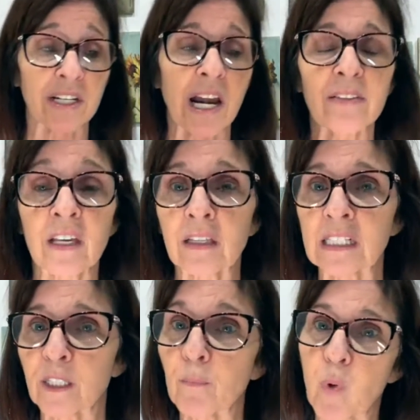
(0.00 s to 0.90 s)
and I think
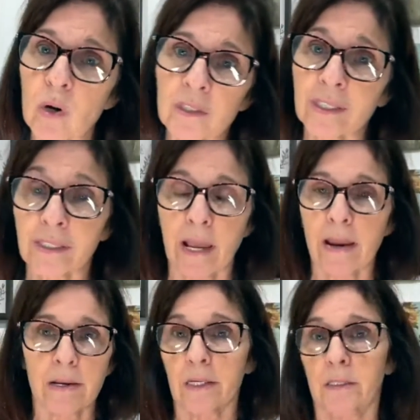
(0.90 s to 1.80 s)
that's important to say
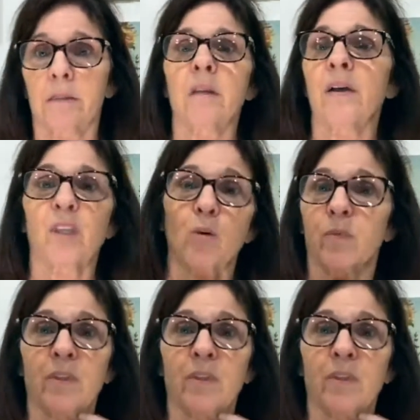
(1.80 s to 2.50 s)
because I think